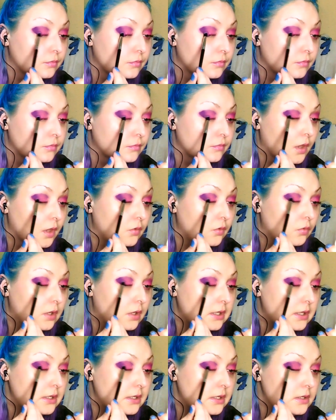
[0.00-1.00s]
And really
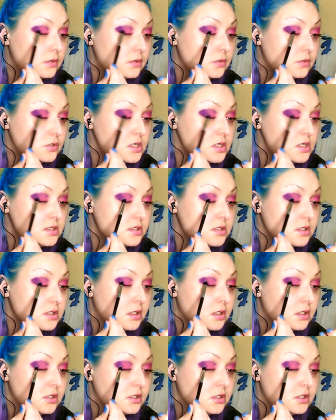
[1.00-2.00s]
you're just
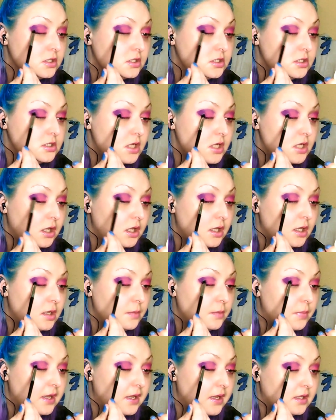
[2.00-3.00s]
gently
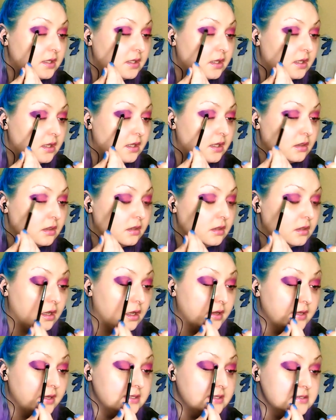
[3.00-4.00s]
blending the
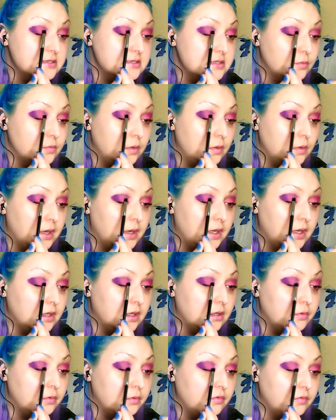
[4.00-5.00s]
lines that we made
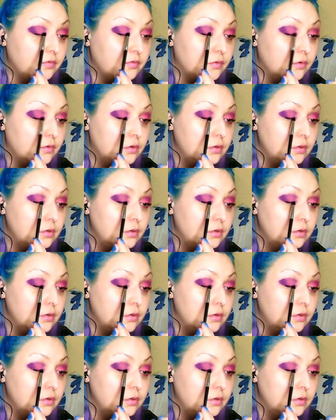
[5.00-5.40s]
before.